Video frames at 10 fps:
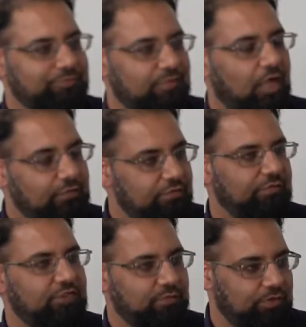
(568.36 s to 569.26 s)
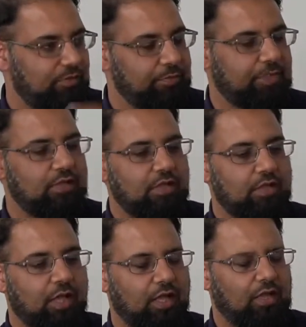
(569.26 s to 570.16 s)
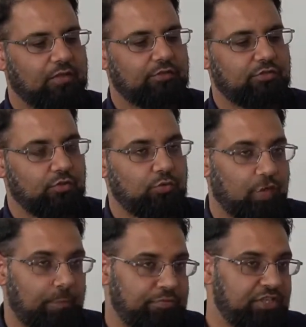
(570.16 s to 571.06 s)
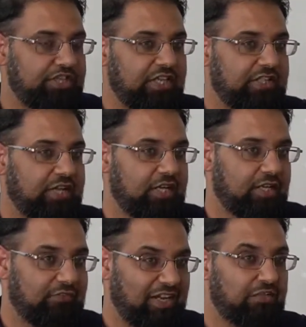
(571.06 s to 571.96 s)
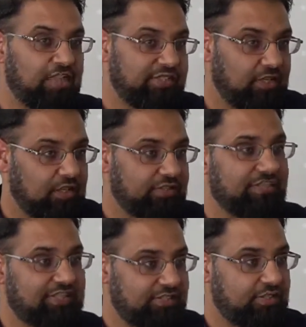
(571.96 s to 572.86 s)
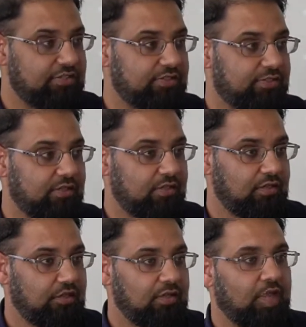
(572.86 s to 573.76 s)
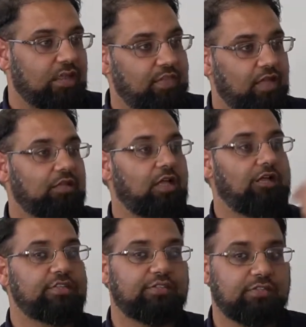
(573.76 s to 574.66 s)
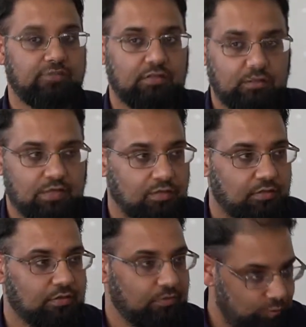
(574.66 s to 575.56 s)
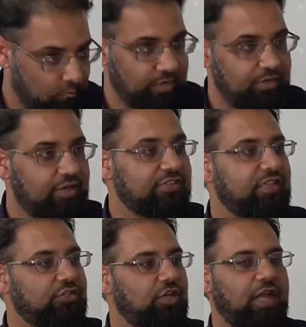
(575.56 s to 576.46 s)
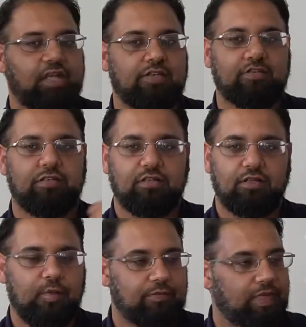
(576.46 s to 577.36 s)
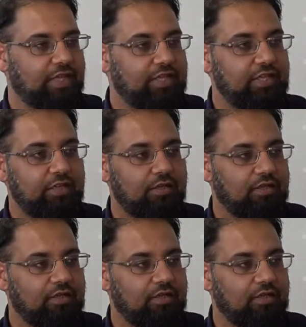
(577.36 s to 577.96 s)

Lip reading: I'll give you the first one, you remember. So appreciating and recognizing Allah's existence, and that Allah is one in His nature, and that He